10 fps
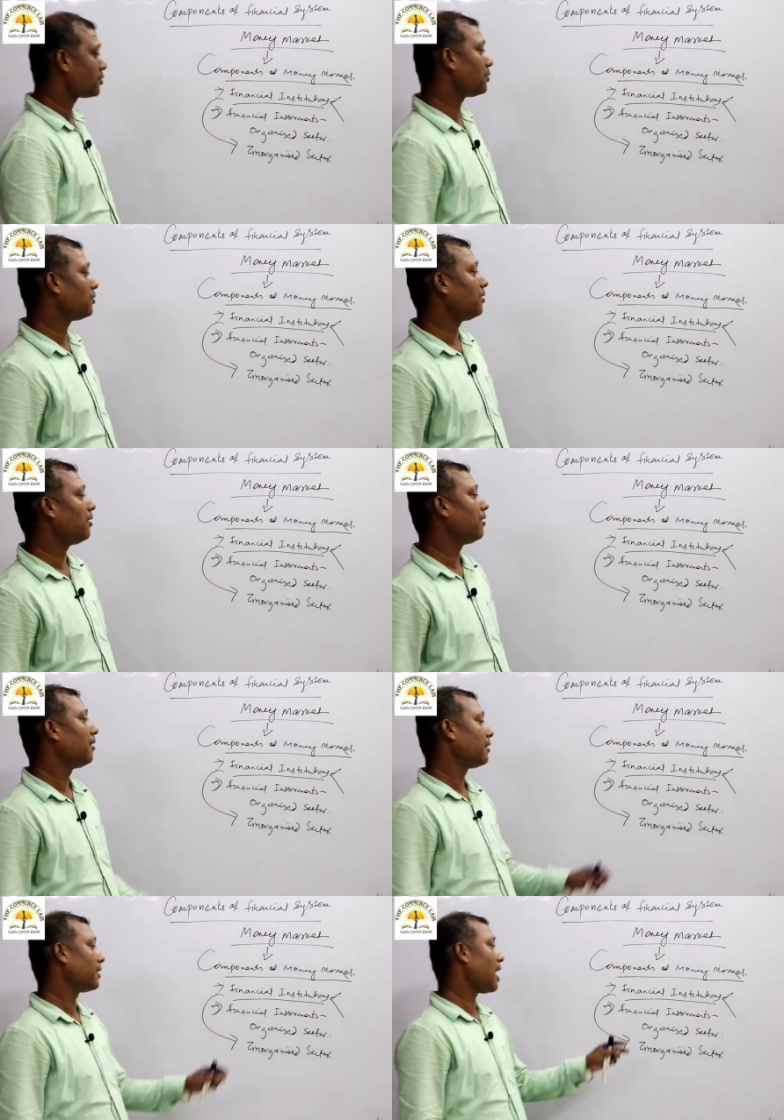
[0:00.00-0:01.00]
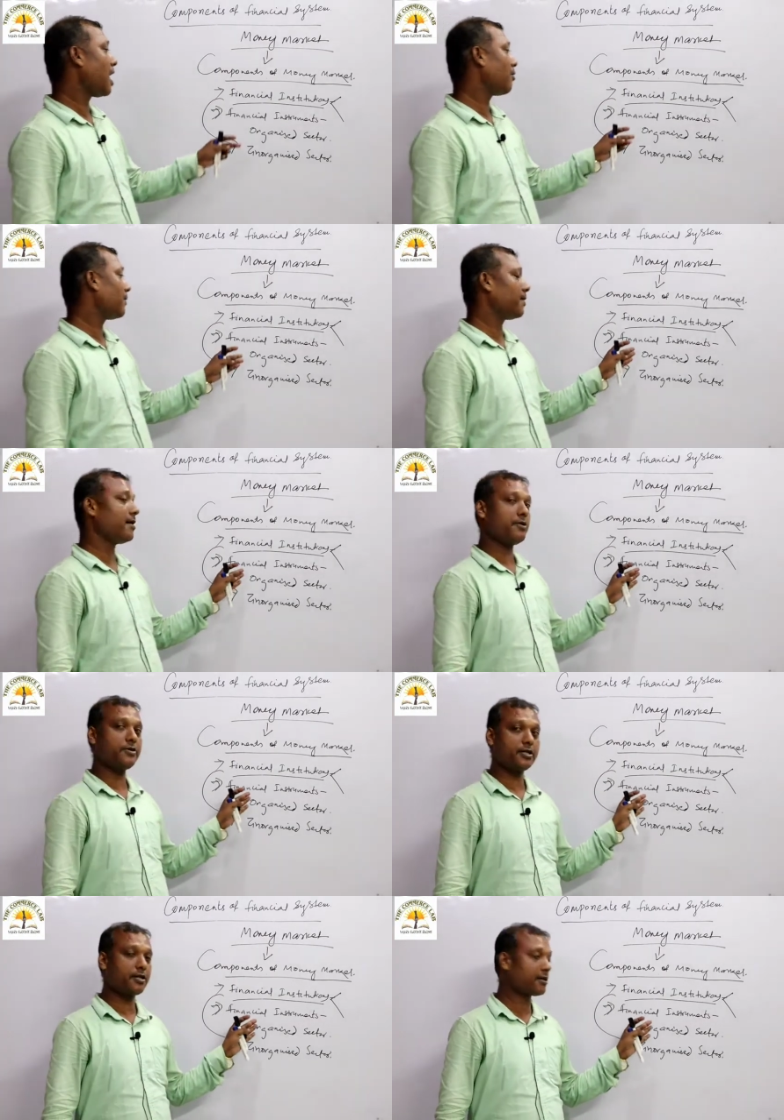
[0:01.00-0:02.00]
So now we
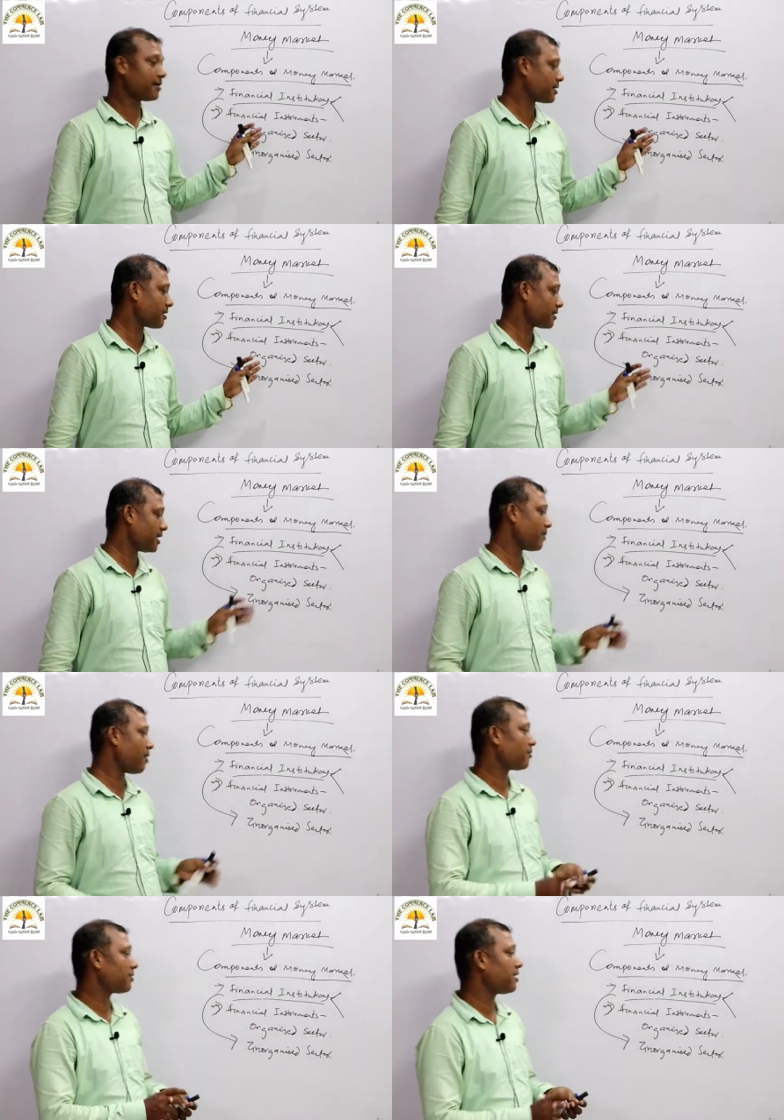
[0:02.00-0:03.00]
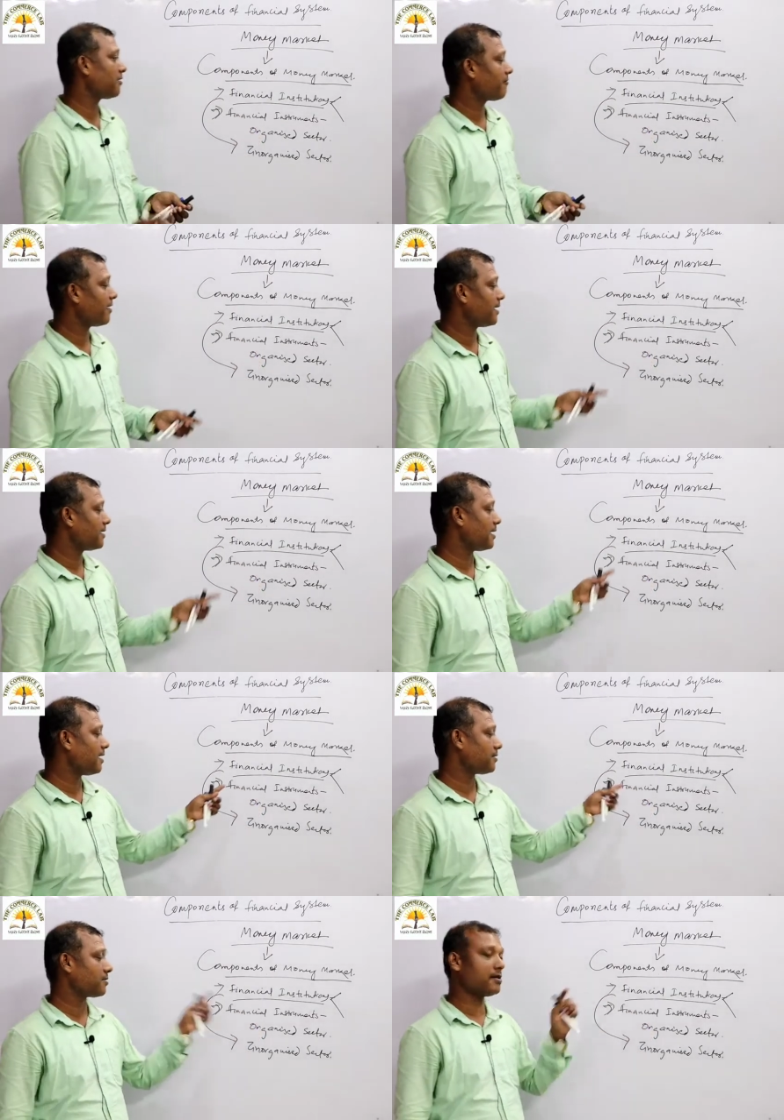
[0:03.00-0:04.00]
are just discussing about the
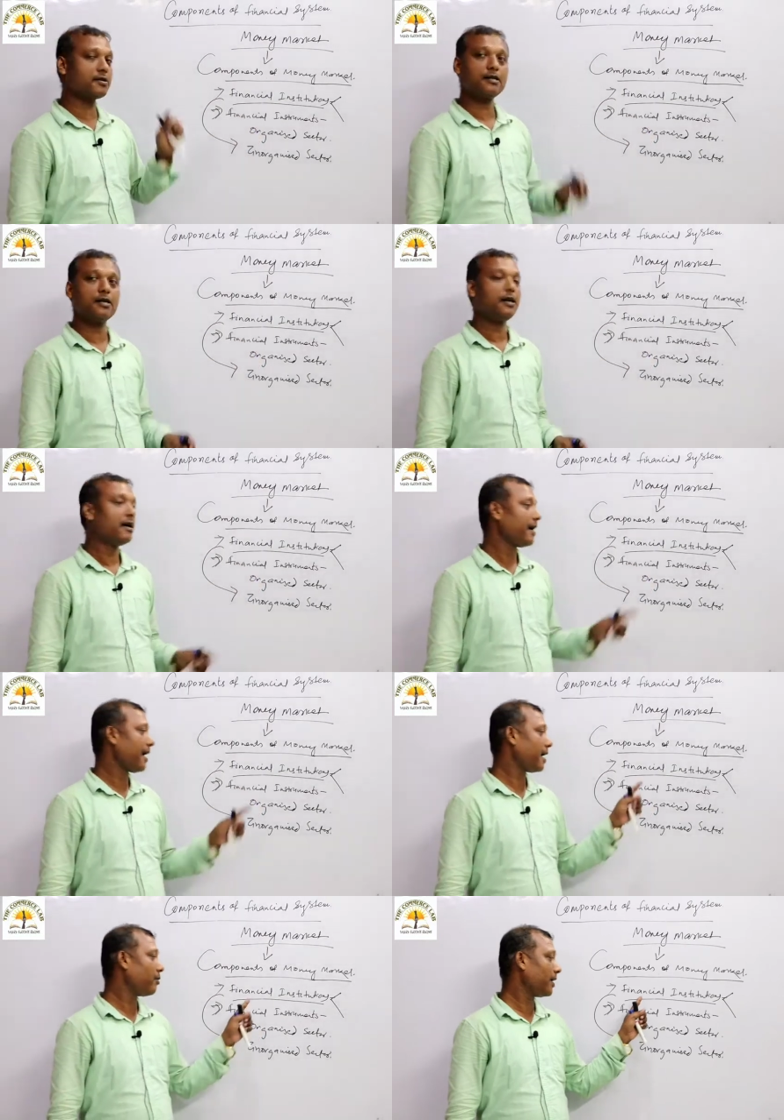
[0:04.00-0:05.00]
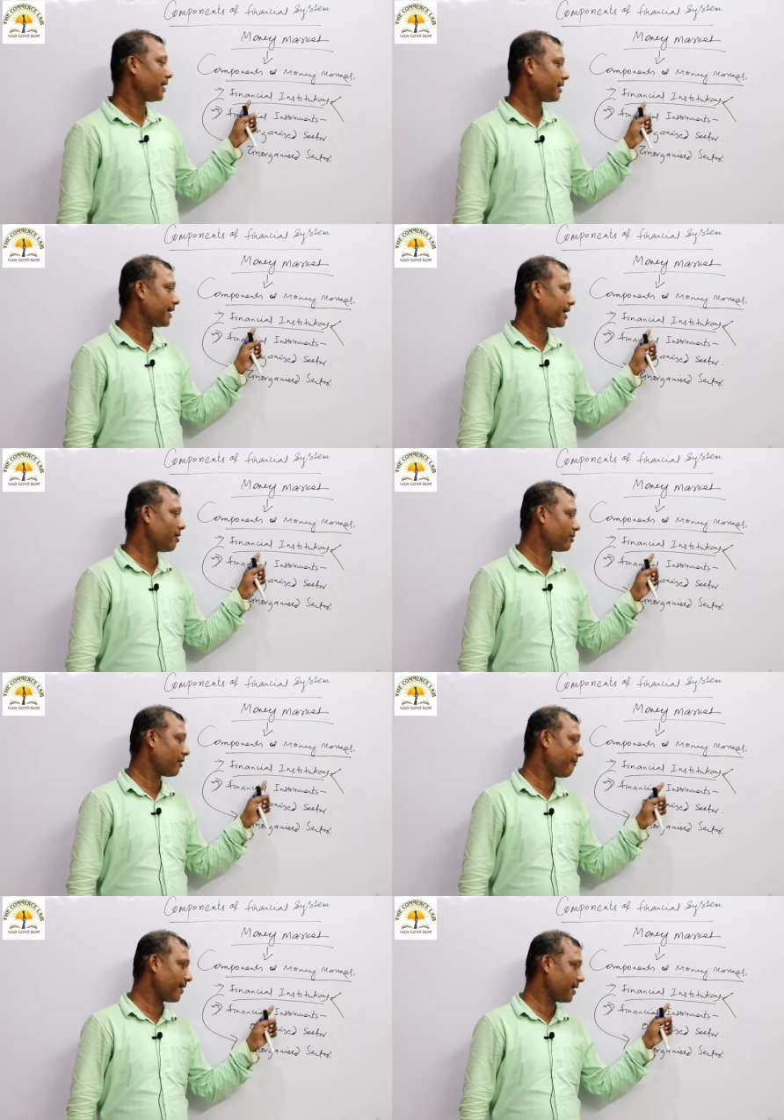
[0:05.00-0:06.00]
financial institutions, and we can carry out
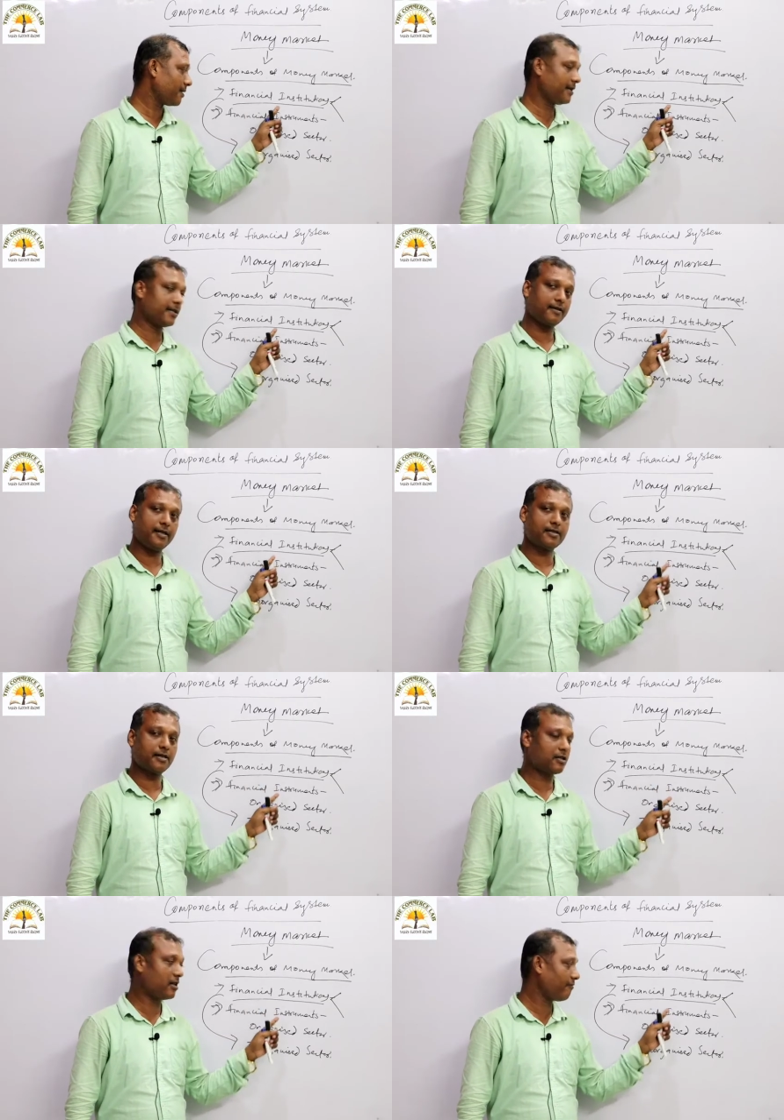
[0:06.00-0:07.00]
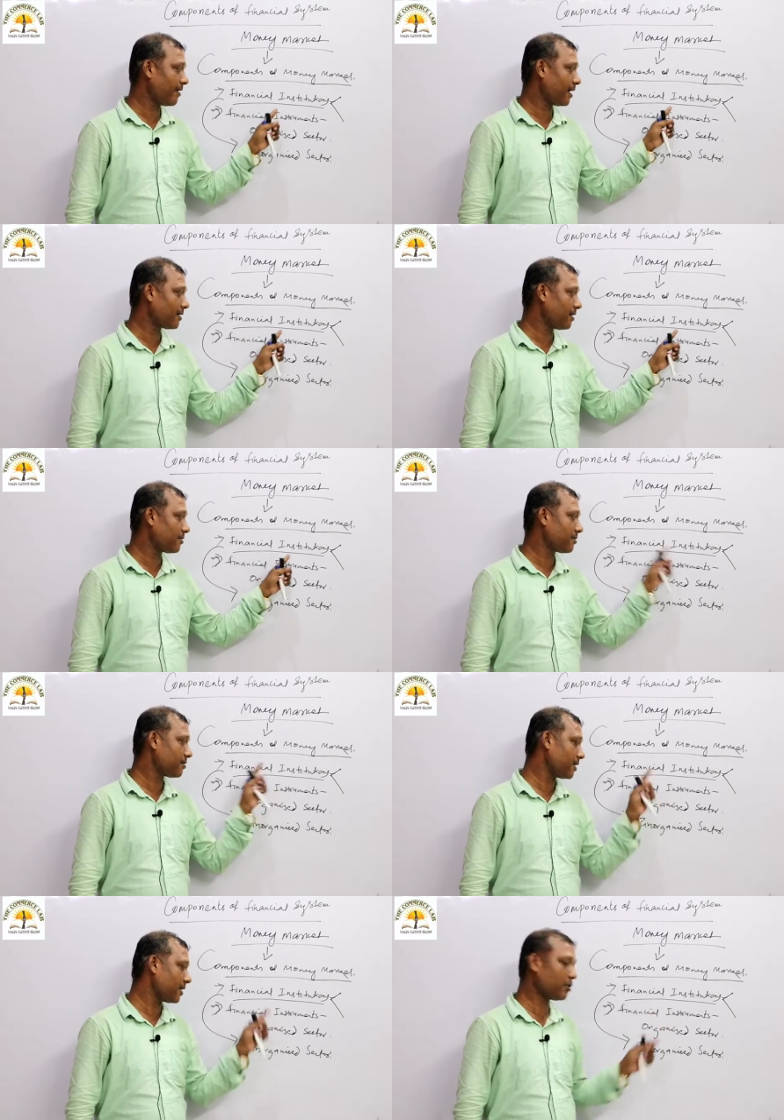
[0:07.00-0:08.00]
the discussion of financial
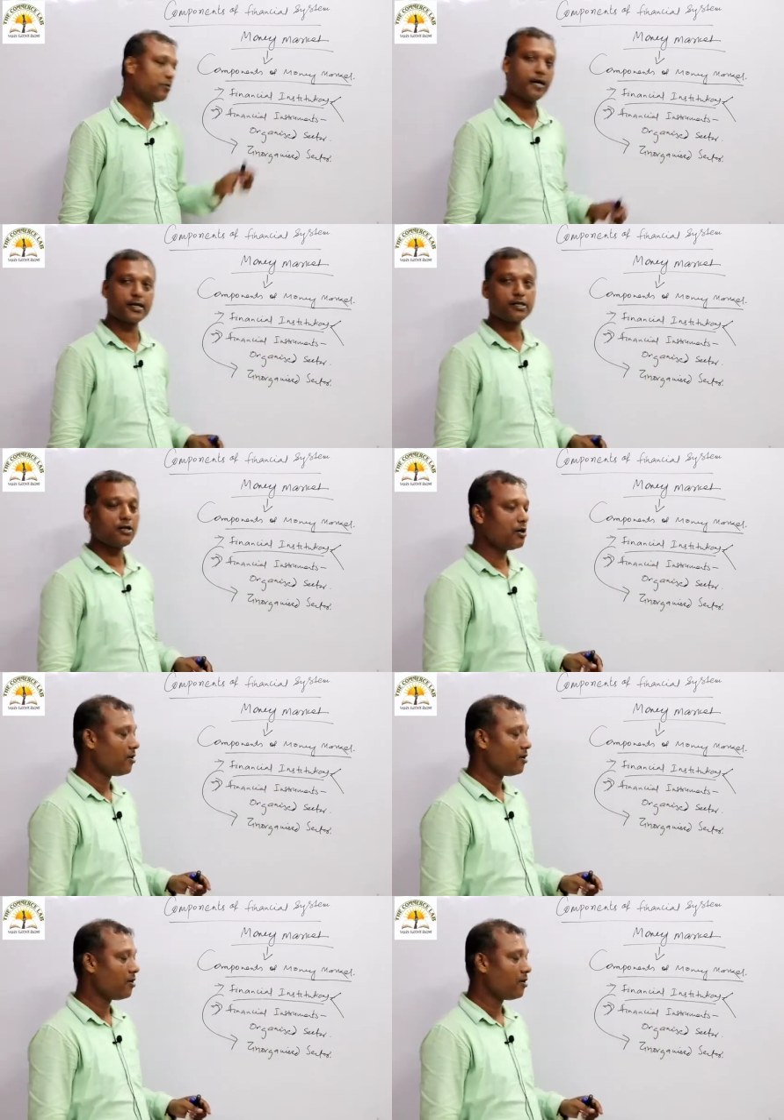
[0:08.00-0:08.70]
institutions under 2 heads.